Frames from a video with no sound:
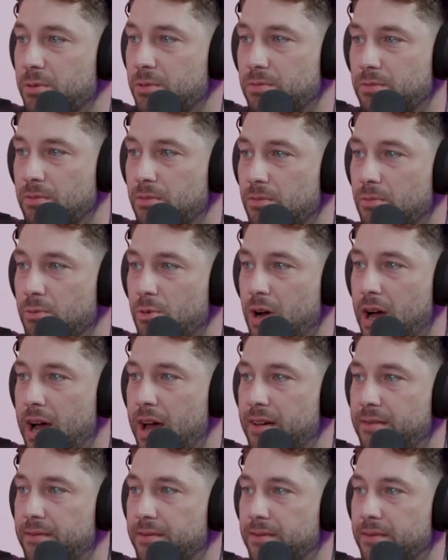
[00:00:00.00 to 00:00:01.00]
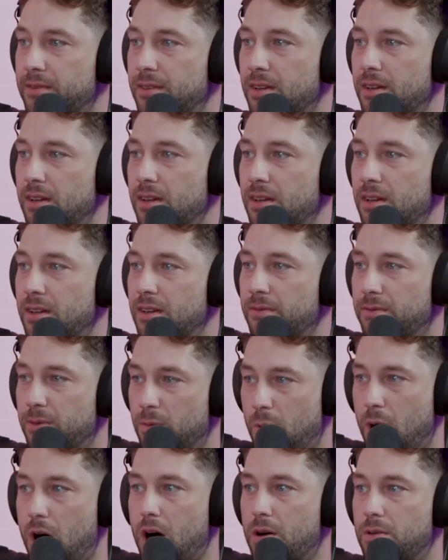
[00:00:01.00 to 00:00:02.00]
we'll have for a
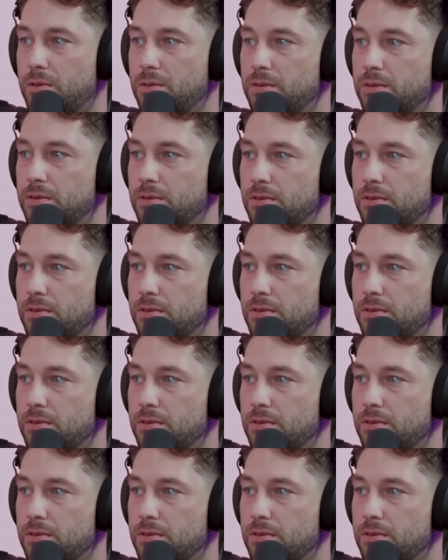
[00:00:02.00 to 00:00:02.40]
while.